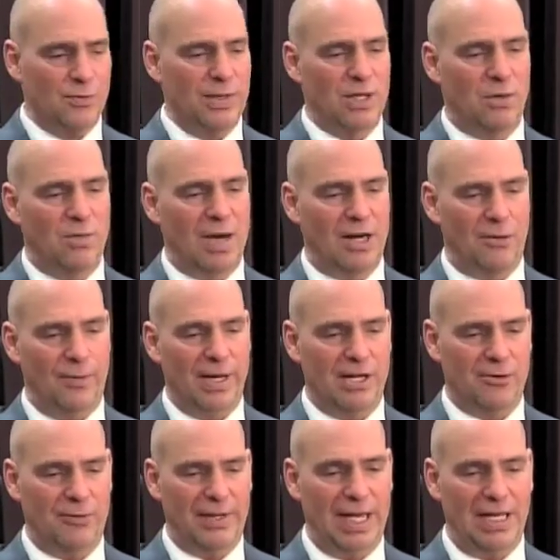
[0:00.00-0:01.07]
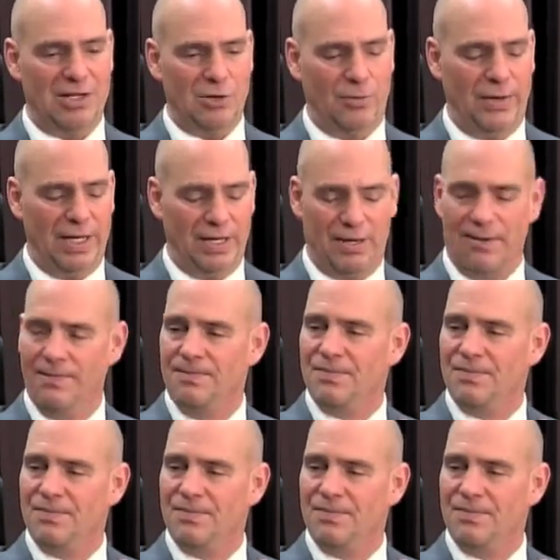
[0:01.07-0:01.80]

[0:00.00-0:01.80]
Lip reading: We don't want to recreate the wheel.